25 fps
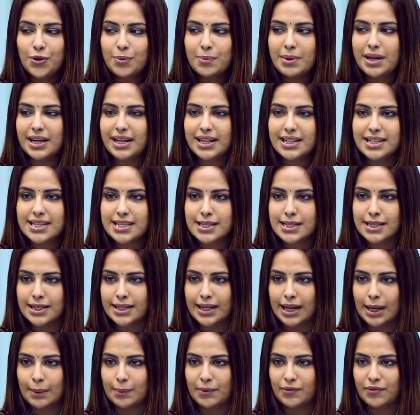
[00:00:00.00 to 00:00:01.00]
on my
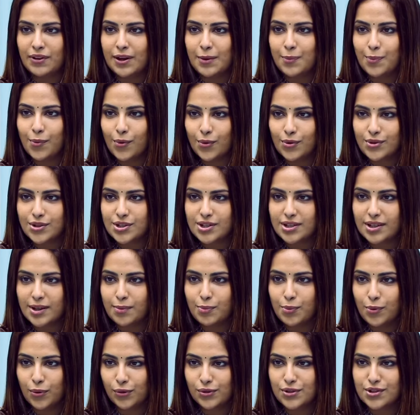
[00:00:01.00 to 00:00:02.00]
instagram if i post
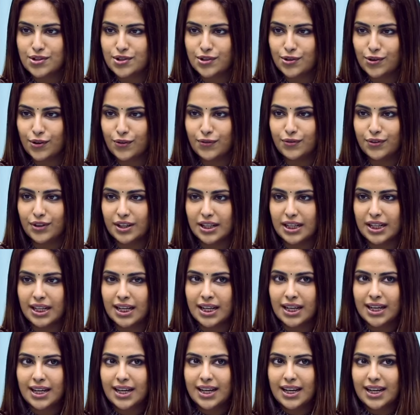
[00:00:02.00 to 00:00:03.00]
a poster of it